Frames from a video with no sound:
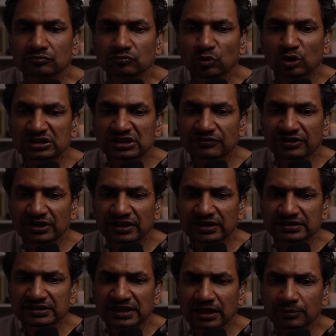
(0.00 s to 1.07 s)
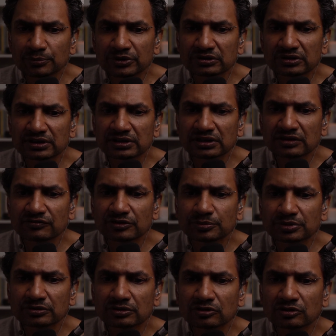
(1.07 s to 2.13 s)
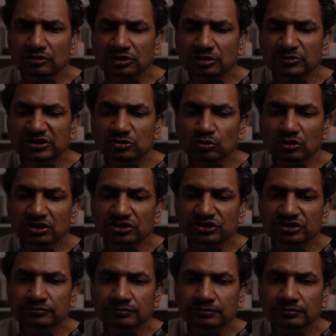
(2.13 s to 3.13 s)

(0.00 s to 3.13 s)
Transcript: Whatever has happened in Liverpool, Oldham is worse.